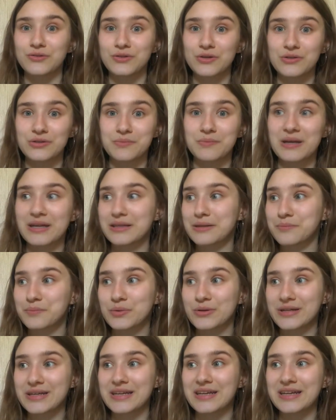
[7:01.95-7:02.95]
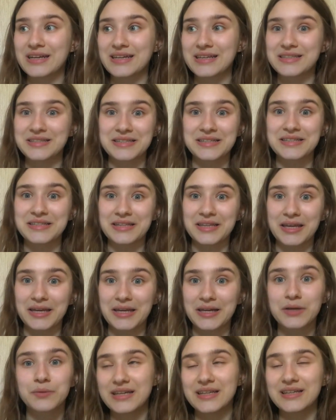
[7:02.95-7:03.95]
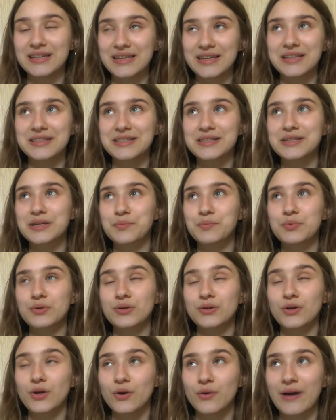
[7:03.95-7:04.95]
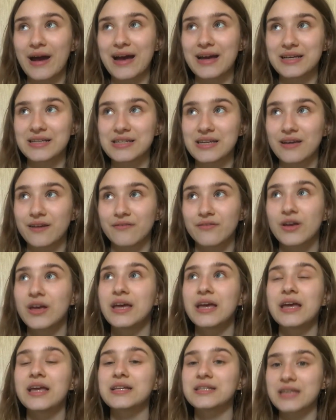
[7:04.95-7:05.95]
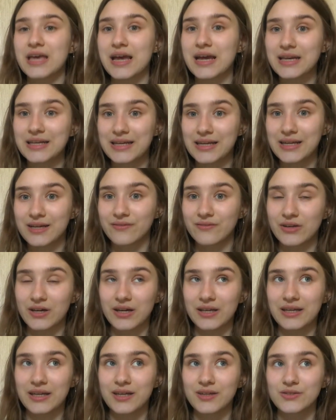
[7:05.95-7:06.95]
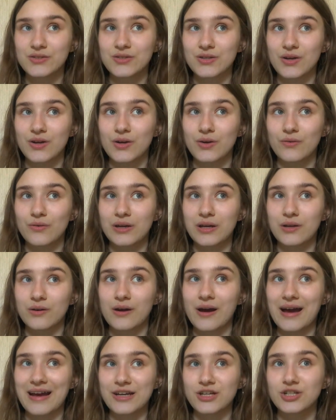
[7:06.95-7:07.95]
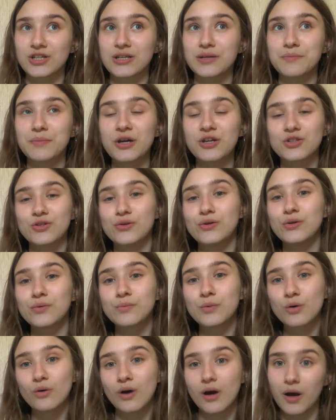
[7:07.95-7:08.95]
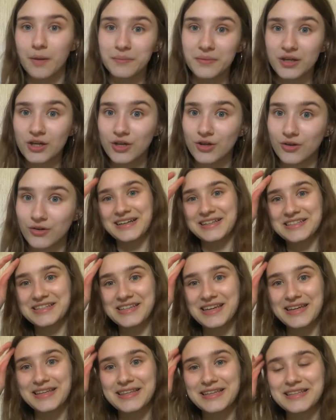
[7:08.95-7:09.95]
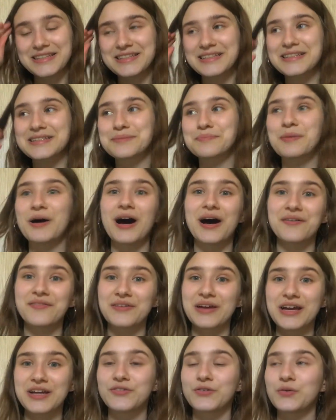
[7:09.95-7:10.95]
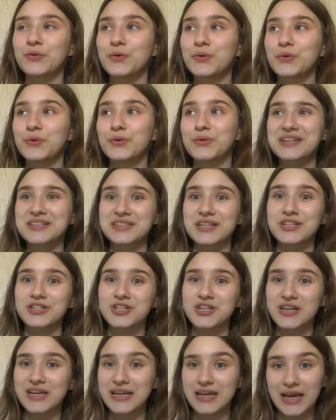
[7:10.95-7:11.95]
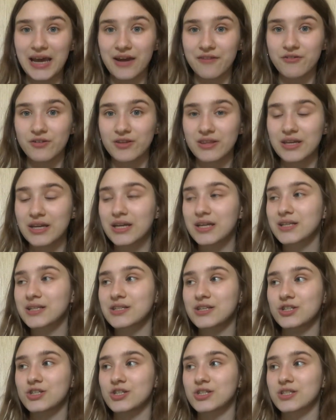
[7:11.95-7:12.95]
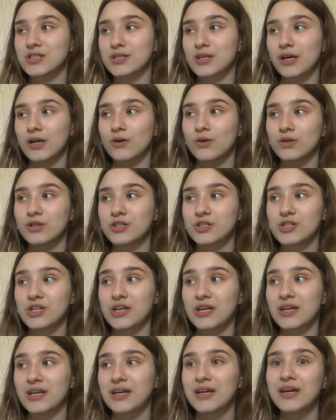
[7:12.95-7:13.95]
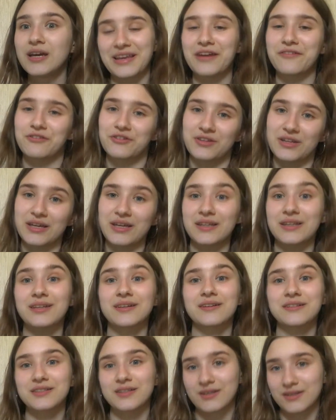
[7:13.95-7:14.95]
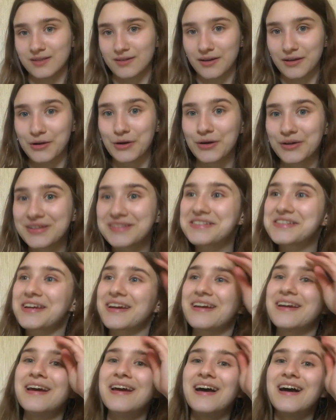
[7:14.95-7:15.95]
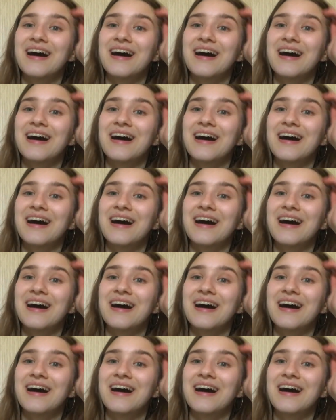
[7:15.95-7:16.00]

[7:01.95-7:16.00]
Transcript: your notes, making them pretty isn't like, it isn't a proactive technique of learning, so it actually might do you more harm than good. I'd say this is perfect for essentially everything, such as psychology, everything, and then I say psychology,